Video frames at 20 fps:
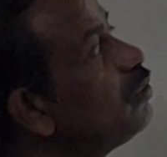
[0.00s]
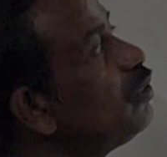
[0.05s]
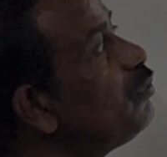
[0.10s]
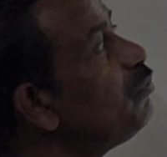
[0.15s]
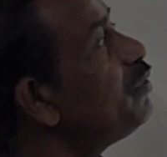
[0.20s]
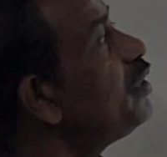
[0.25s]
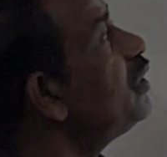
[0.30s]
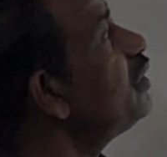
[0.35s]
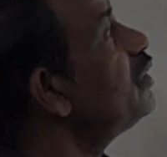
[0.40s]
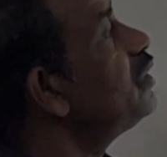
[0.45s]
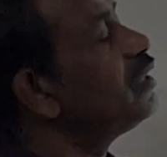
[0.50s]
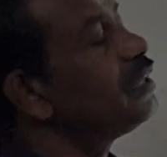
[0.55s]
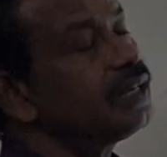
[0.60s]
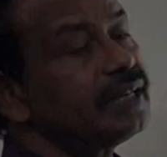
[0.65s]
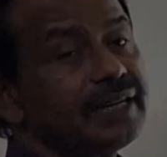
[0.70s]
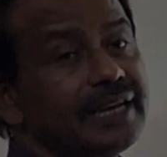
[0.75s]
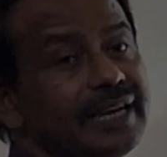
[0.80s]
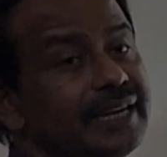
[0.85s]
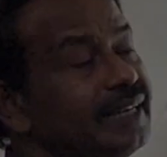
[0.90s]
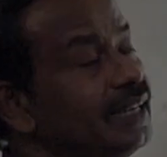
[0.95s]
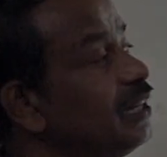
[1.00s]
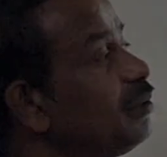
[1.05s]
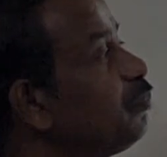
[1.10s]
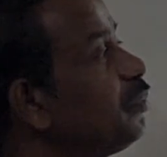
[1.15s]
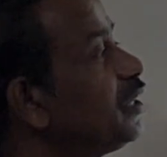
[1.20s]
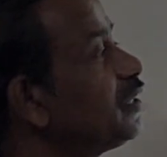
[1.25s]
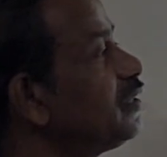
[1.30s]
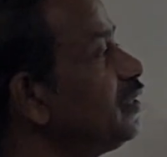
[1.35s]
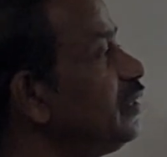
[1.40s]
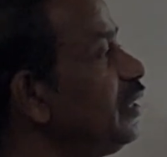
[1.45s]
will go for radial
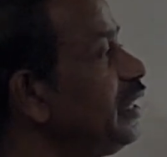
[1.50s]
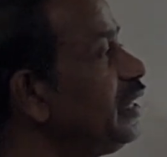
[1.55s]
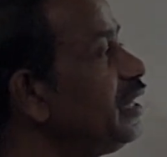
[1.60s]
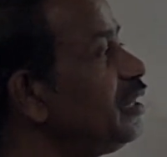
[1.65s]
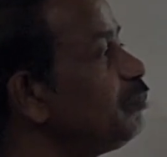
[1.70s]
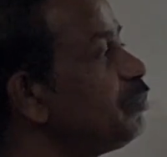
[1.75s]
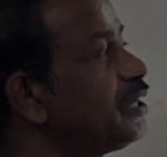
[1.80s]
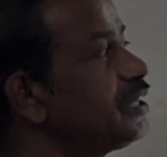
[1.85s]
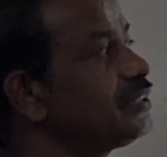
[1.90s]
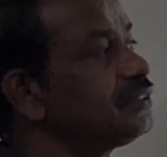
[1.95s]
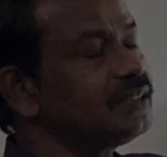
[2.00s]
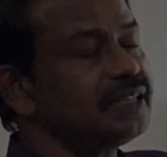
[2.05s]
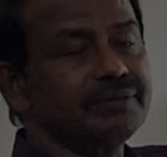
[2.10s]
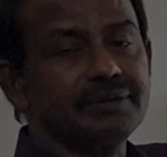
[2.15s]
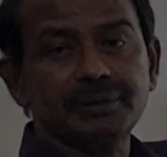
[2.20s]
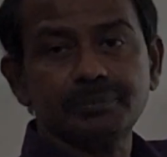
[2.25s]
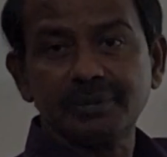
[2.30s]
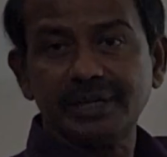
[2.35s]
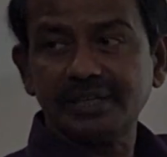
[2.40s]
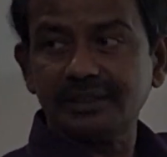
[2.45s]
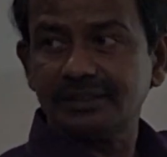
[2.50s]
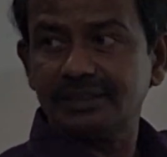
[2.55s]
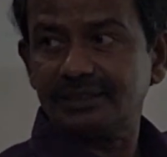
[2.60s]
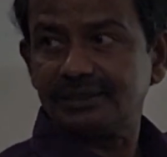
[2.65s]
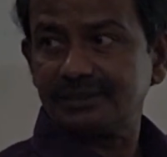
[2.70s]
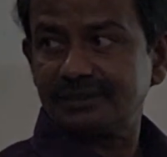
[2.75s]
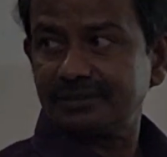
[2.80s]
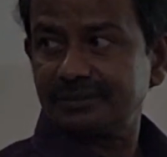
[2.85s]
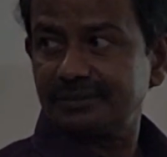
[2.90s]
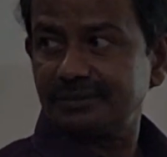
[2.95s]
part. Radial part is given by
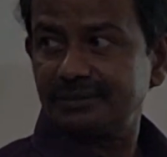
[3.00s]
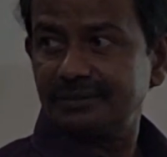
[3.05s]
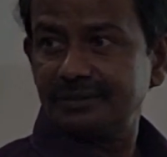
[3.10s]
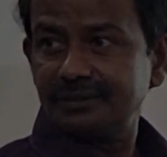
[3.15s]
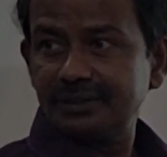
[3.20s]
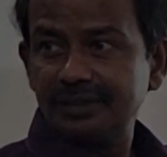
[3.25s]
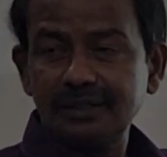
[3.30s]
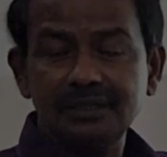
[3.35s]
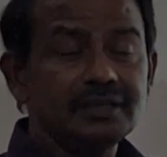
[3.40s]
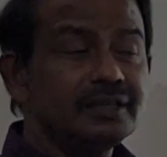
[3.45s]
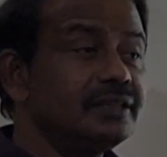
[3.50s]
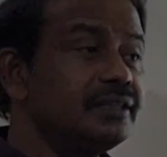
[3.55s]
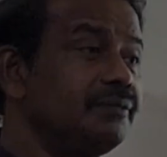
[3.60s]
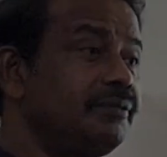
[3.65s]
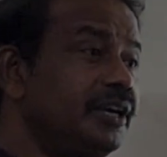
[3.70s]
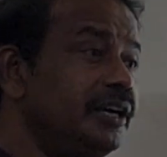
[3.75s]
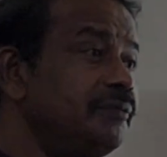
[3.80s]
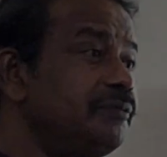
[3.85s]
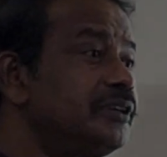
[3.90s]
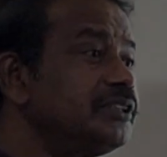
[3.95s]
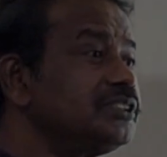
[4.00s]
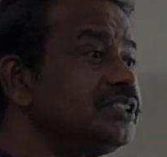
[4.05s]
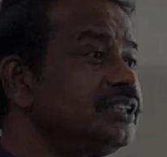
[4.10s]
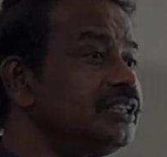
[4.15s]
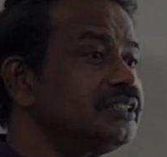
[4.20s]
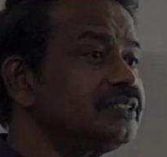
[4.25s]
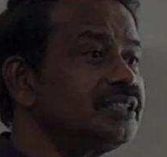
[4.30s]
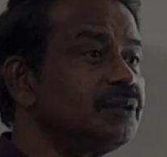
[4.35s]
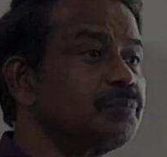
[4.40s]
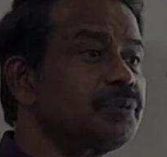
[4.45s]
this. Wave
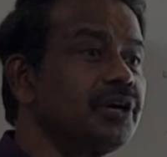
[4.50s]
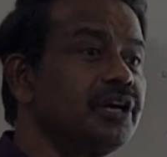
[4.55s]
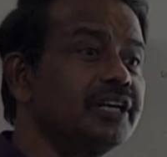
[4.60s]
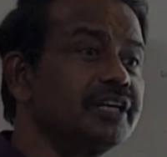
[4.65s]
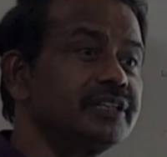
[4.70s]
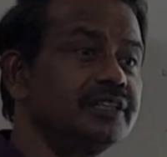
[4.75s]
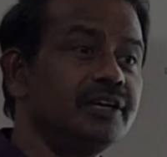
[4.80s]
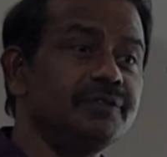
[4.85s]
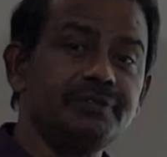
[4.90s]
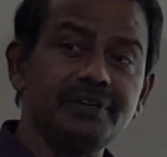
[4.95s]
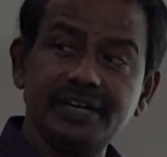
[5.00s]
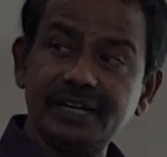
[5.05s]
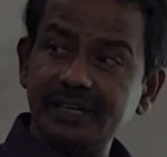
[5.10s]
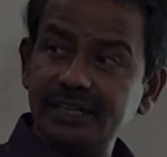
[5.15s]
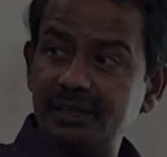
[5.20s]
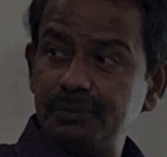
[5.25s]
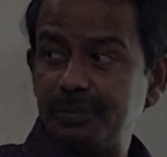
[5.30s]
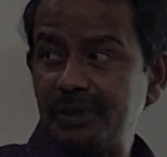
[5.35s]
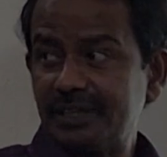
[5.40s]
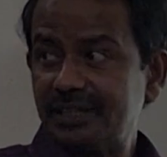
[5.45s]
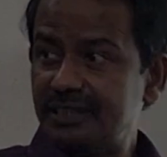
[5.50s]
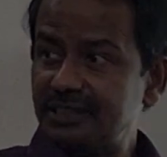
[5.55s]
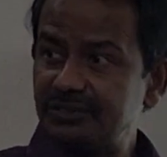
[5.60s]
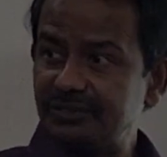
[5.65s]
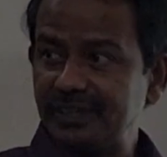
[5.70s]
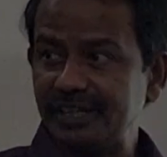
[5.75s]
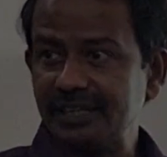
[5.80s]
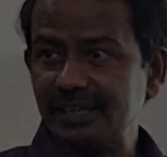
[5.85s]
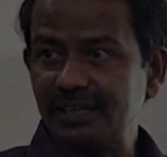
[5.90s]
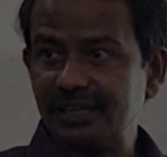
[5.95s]
function is the product of radial part and
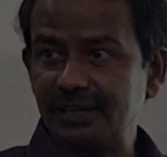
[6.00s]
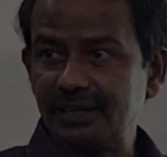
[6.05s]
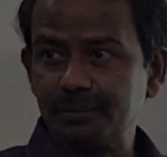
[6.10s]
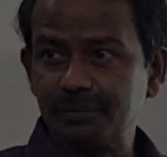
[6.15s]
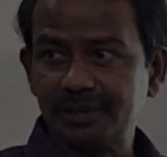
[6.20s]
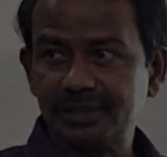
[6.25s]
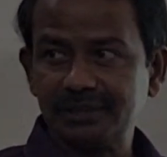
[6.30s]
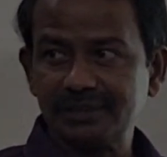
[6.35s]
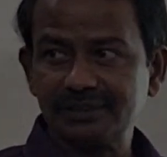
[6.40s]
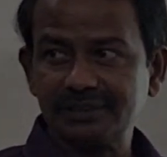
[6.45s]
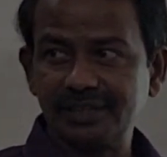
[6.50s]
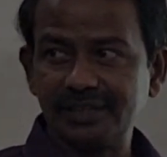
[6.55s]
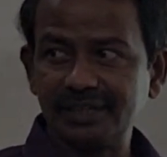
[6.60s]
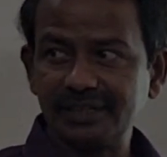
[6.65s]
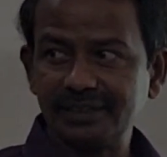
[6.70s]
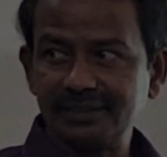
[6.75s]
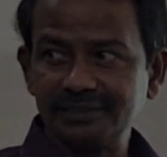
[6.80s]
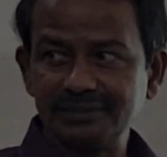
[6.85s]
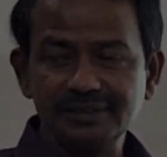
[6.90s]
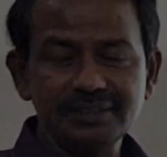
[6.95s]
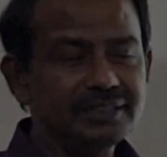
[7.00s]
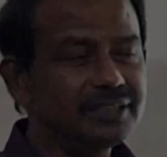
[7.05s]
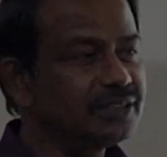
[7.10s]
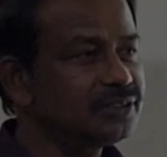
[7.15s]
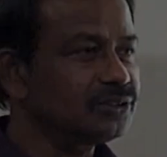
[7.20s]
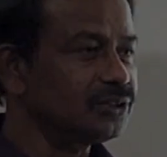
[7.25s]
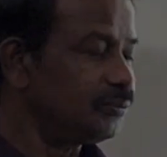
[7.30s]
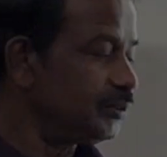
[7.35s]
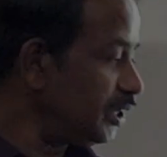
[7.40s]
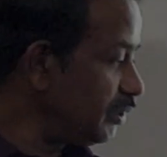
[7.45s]
spherical harmonics, correct?
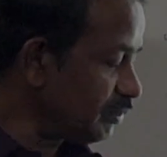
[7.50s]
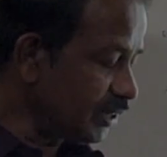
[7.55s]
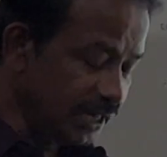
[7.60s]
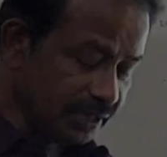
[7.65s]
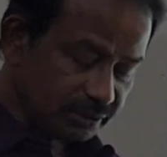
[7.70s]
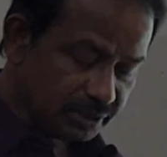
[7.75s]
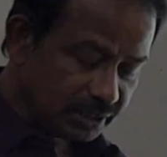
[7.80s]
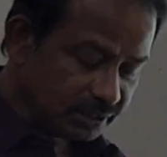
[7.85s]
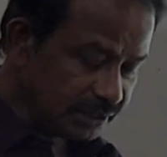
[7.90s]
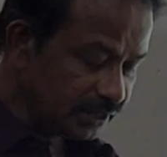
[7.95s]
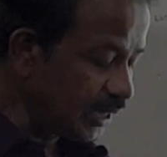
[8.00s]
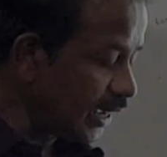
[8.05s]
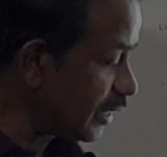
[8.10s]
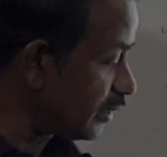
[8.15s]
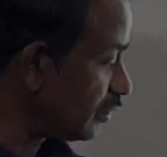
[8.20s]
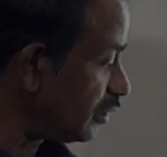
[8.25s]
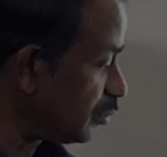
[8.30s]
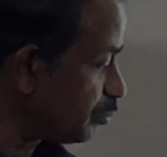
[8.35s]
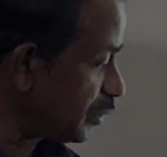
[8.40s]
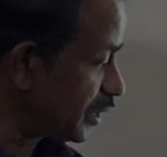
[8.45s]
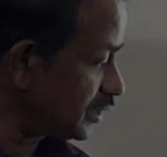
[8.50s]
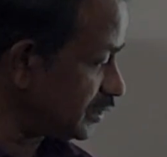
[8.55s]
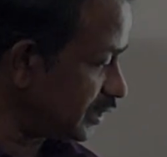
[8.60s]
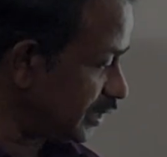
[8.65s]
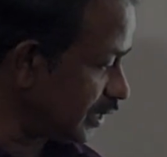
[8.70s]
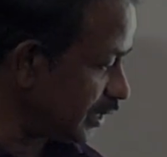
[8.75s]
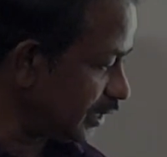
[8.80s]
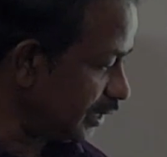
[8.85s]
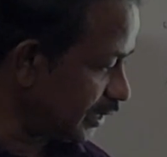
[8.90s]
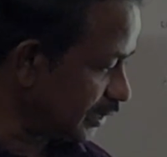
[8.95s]
So we have calculated the angular parts
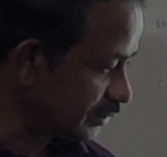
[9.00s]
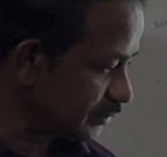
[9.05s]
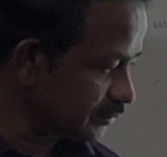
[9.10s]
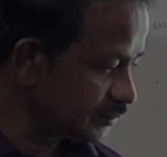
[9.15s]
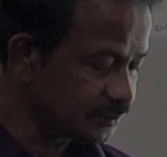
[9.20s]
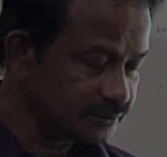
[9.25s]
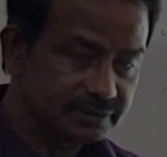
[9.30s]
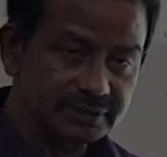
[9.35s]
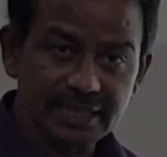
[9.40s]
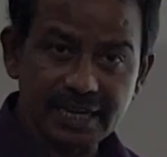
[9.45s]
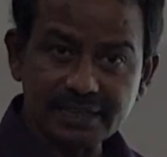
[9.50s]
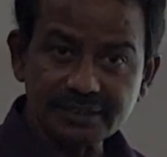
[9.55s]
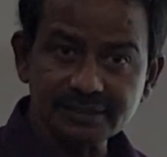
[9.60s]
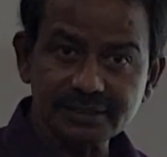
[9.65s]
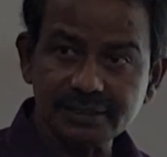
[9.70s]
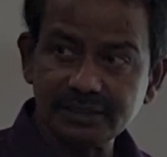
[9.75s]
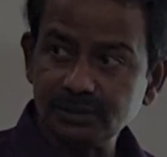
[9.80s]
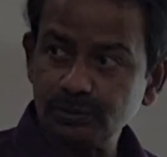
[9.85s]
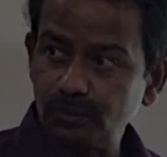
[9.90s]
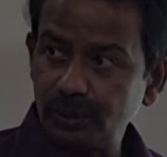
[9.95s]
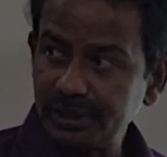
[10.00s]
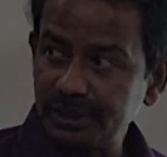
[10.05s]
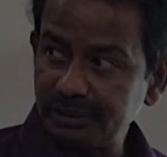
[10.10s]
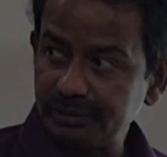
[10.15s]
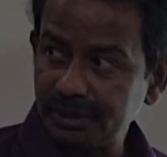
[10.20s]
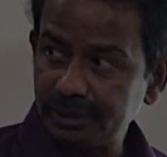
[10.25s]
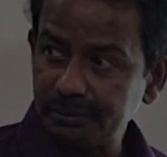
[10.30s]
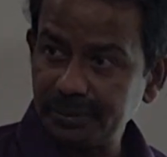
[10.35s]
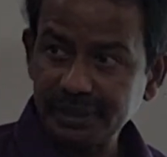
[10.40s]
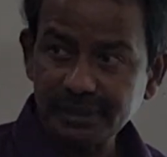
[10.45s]
earlier. The answer is 1 divided